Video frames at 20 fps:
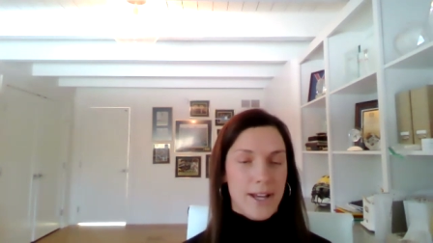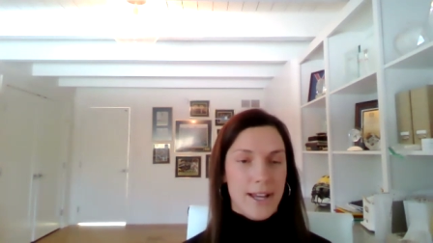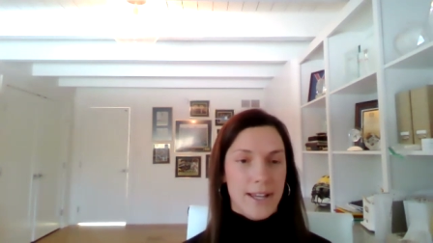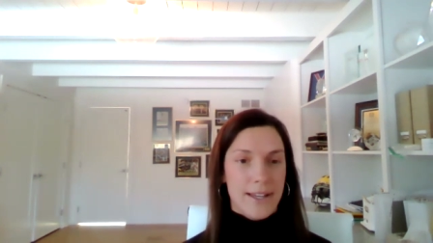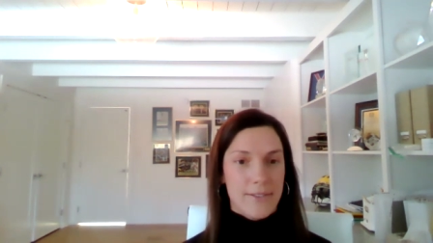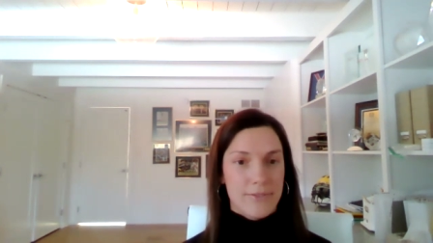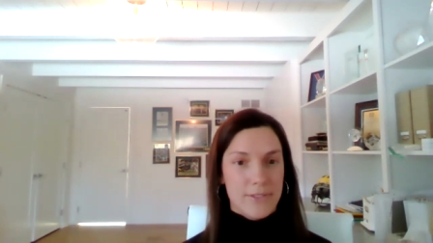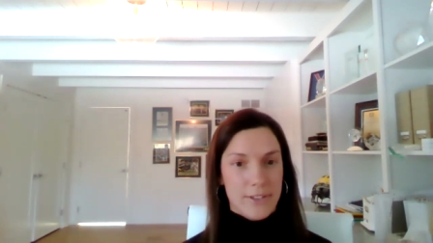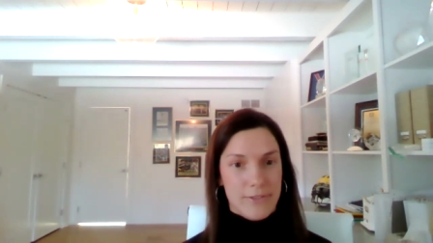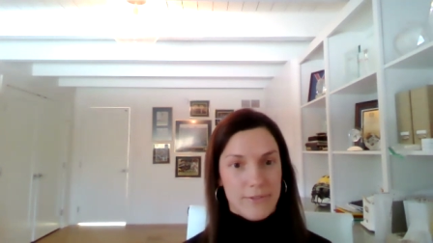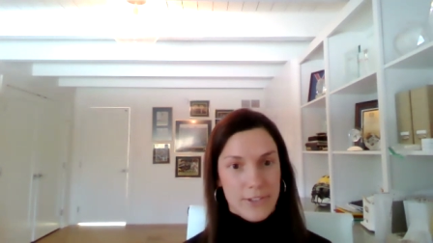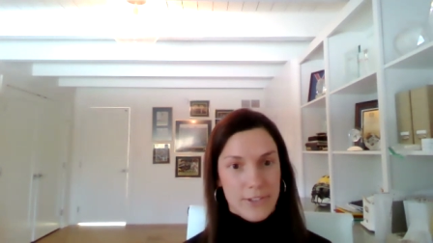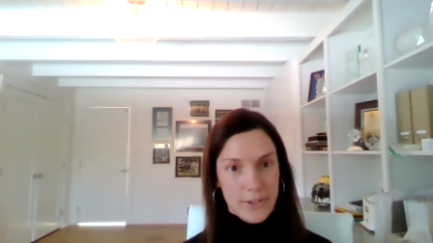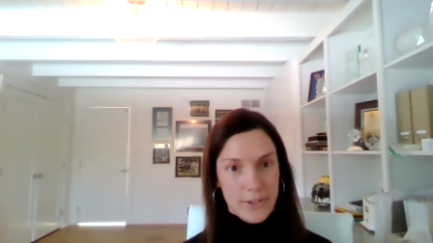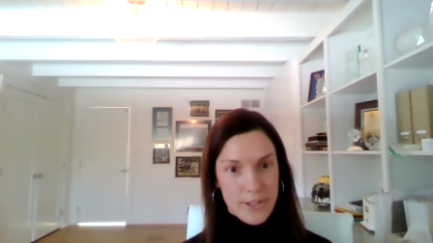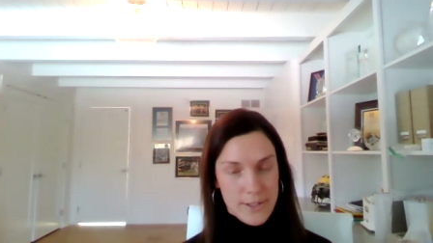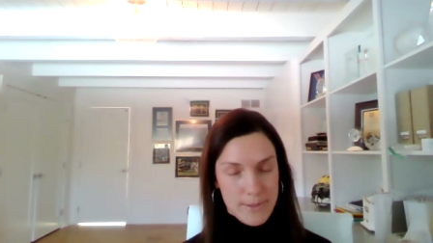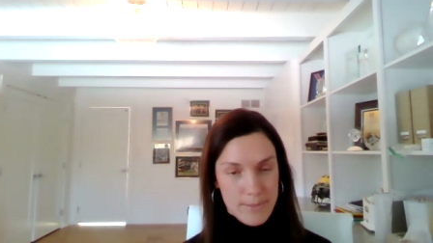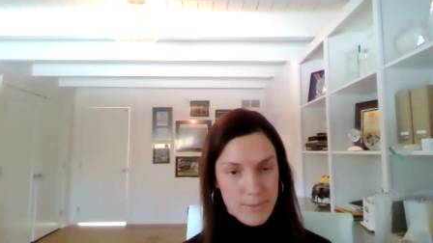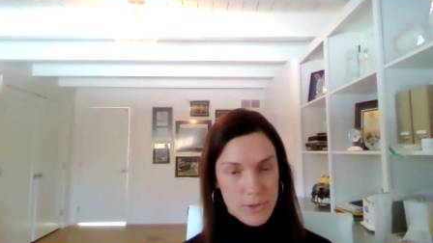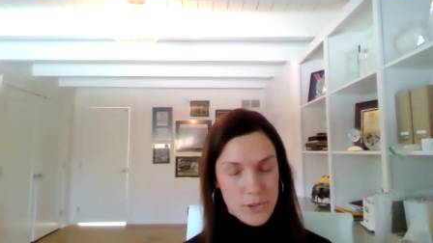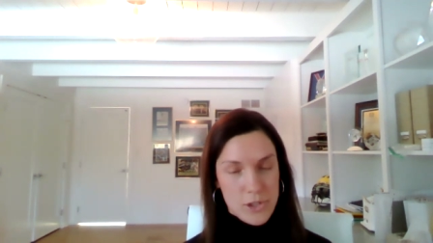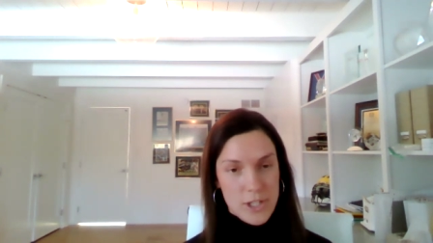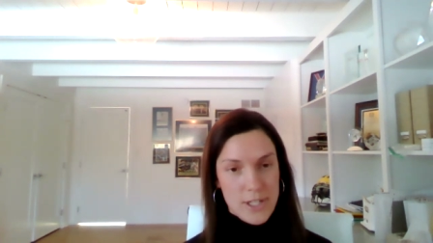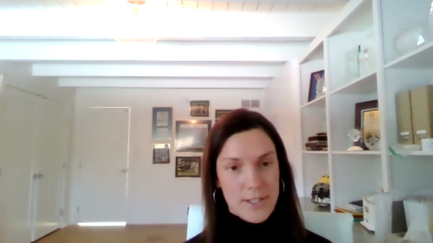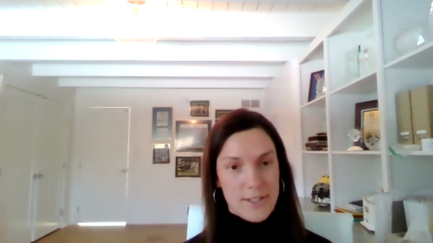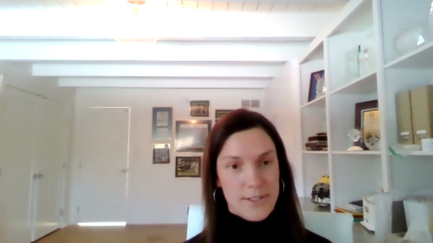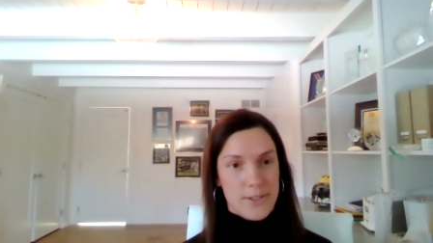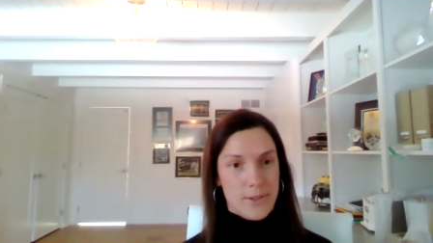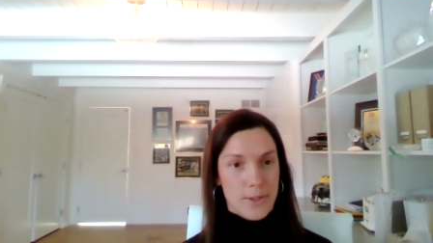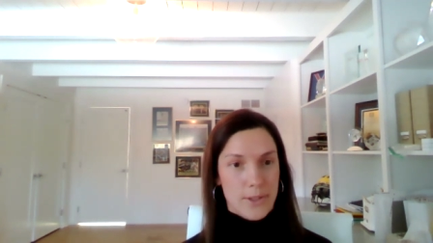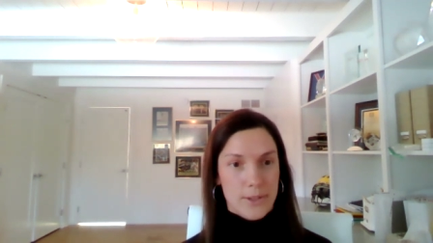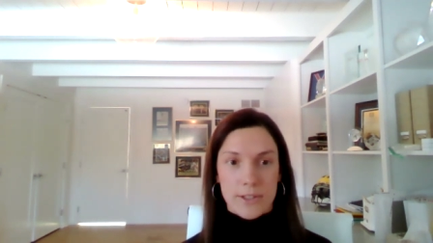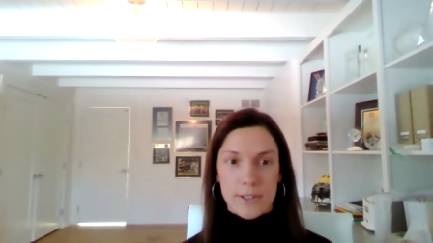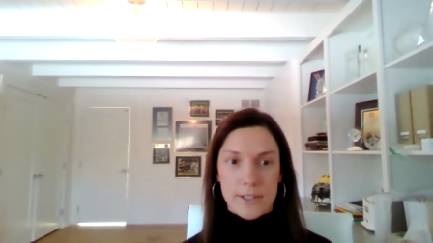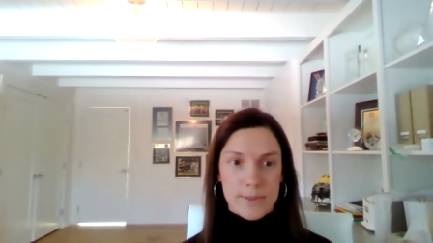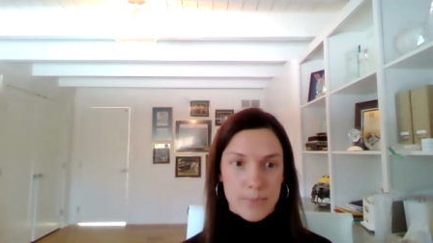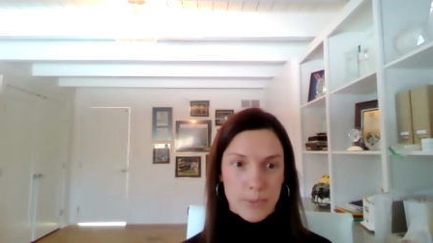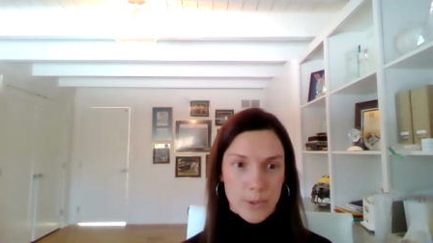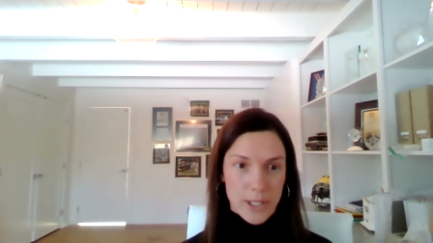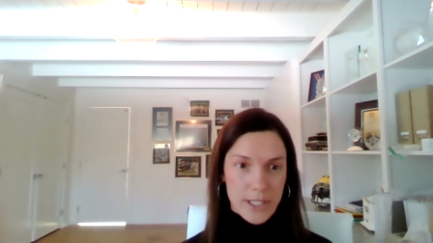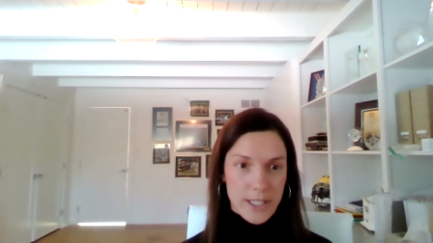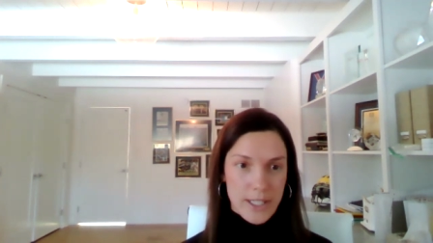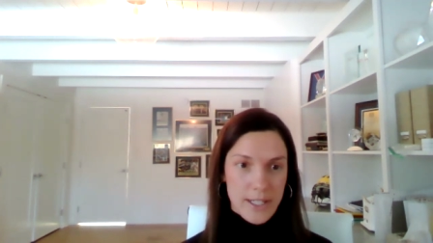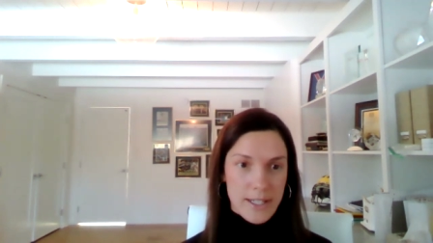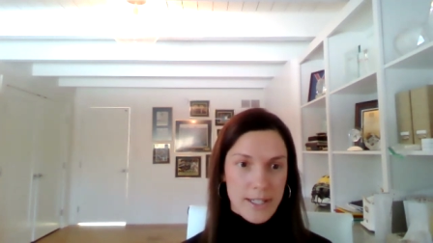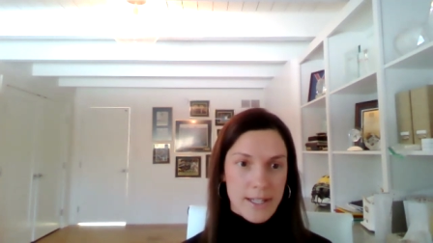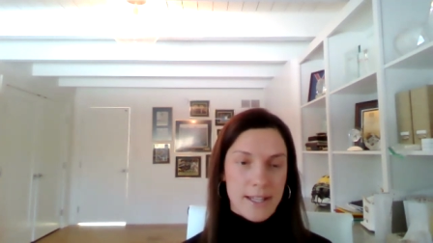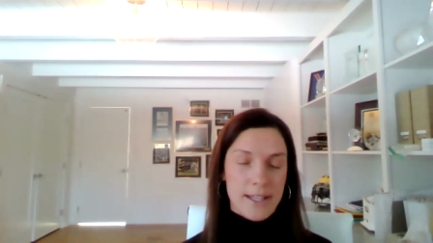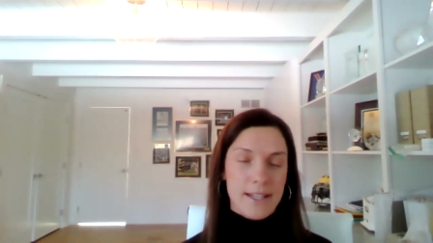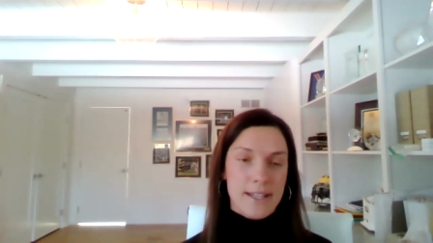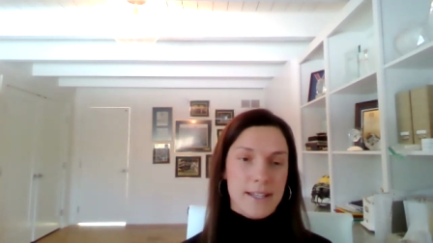I have to fill this machine so it looks pretty,